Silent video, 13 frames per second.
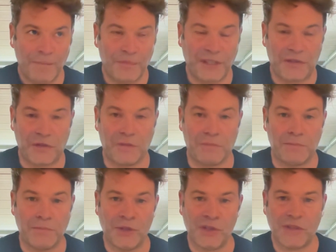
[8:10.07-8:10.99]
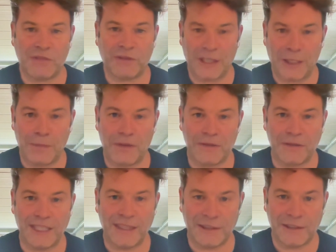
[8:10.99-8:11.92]
that the most valuable
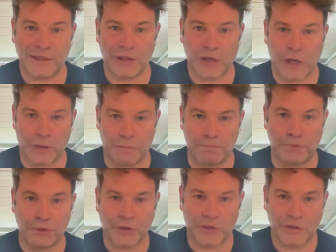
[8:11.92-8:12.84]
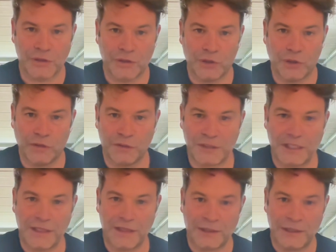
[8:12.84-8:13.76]
data are born over
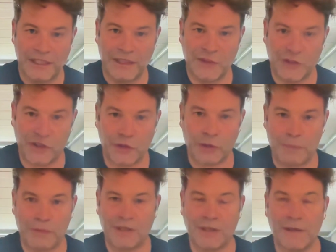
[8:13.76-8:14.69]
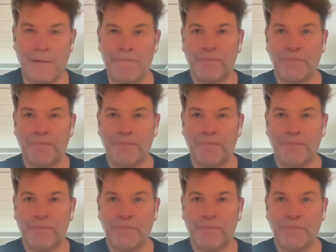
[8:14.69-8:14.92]
there in the script.